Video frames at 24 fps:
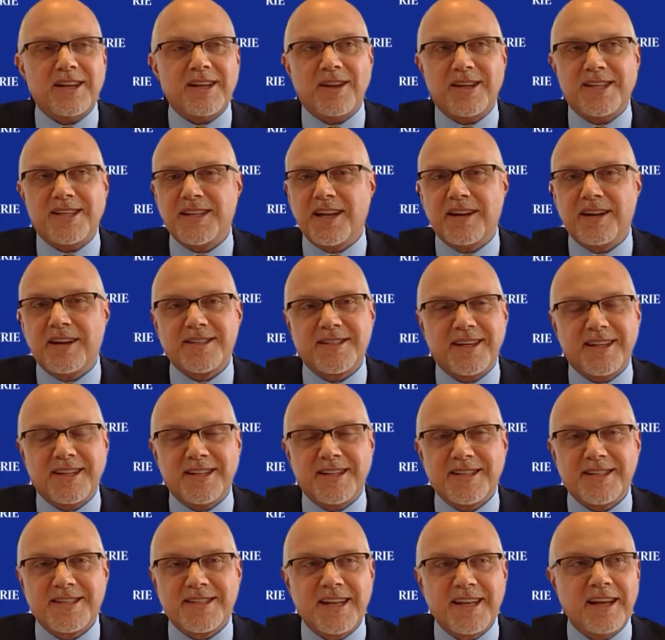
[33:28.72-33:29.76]

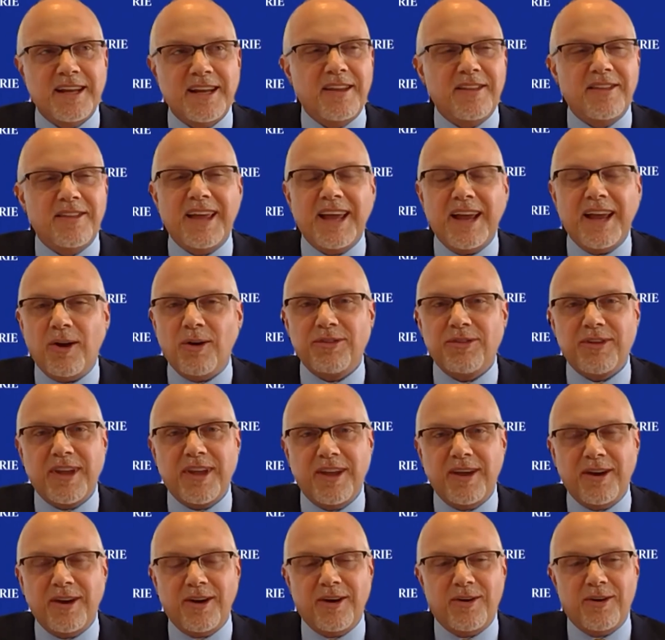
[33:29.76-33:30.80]
citizens, the
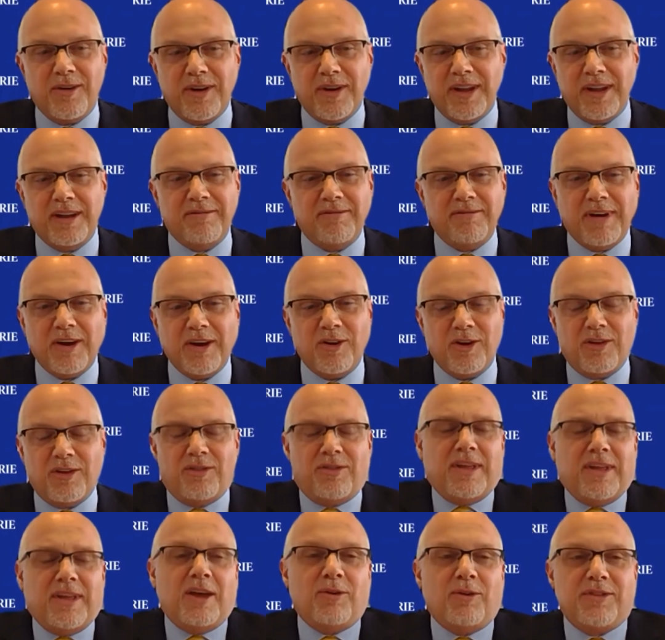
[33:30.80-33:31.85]
healthcare
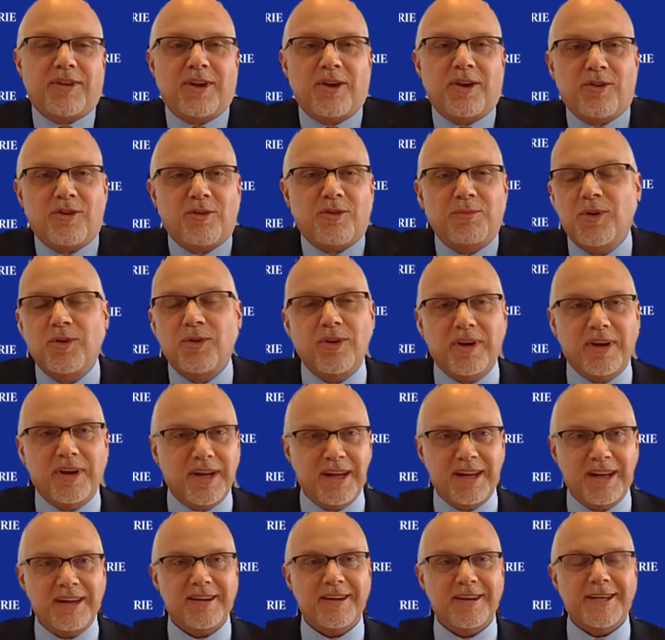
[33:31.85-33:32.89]
environment, the healthcare
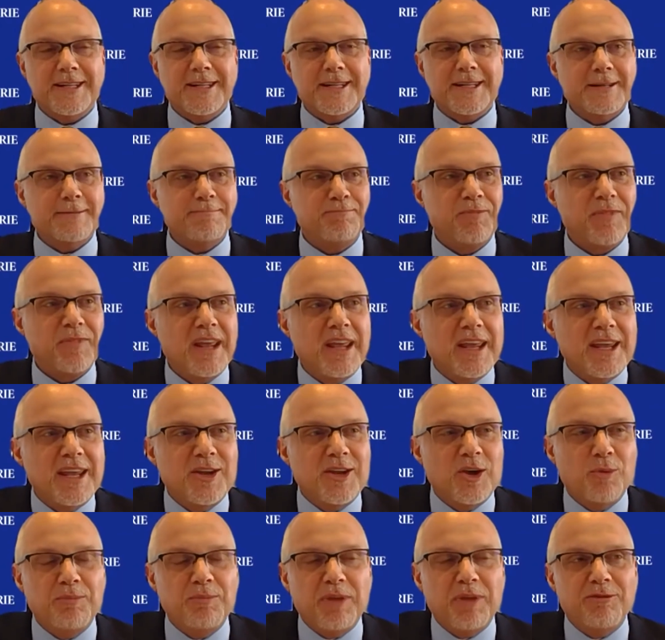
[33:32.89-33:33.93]
community.
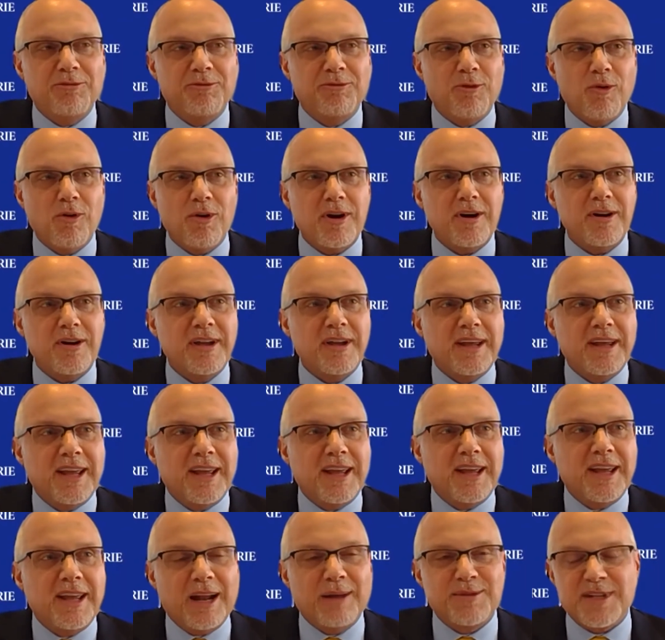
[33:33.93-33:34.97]
Before,
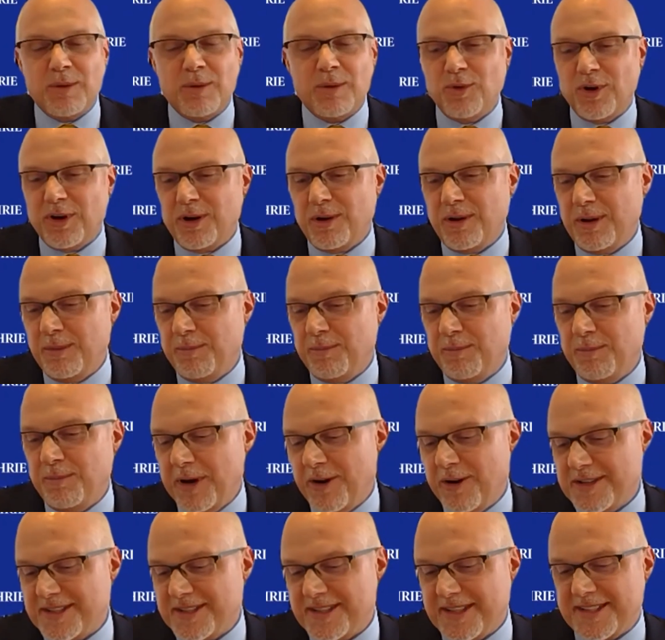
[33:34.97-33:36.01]
and I'm somewhat
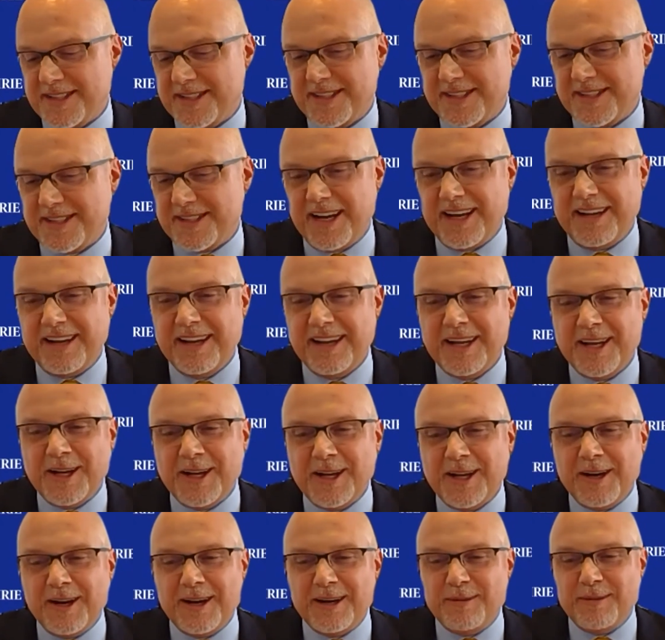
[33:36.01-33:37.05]
embarrassed to say,
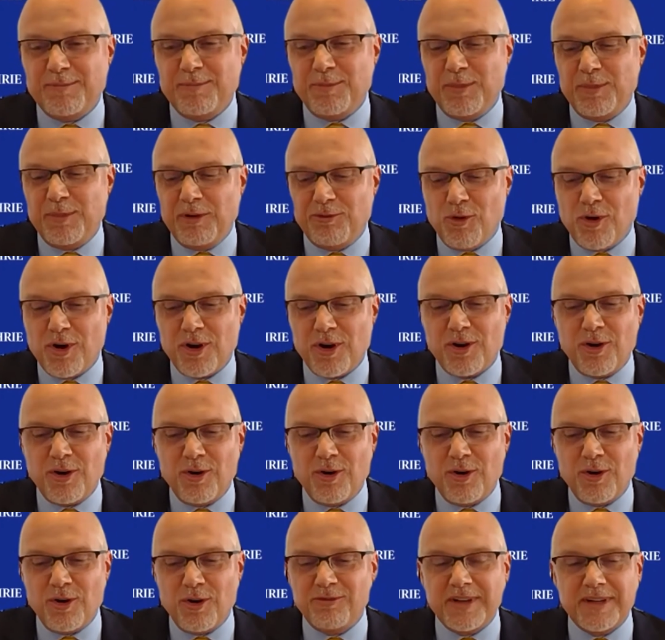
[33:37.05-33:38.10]
before
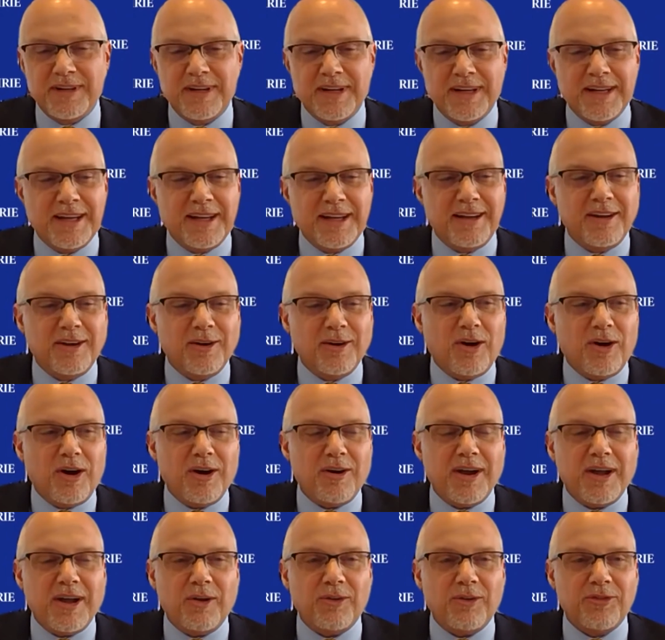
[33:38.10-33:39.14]
COVID,
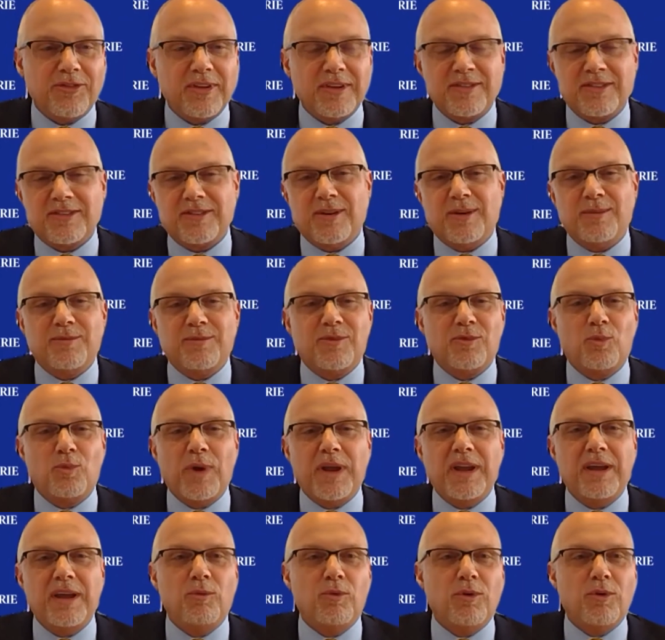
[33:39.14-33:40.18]
our health systems,
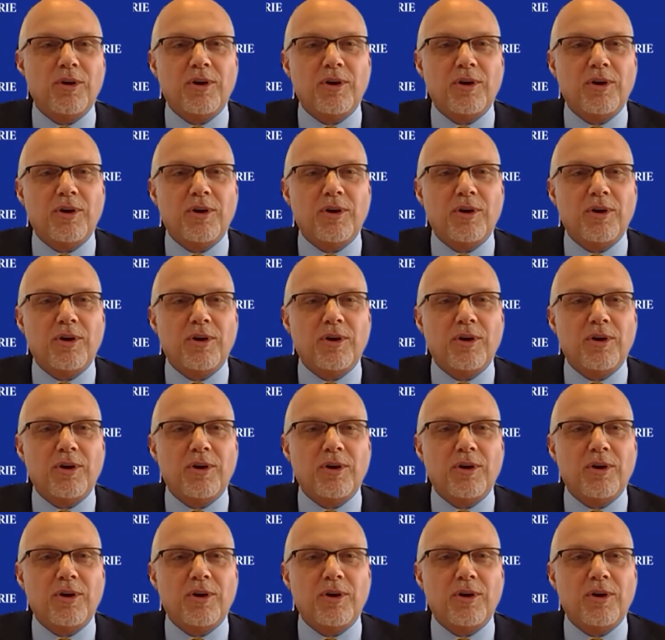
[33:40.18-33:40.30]
we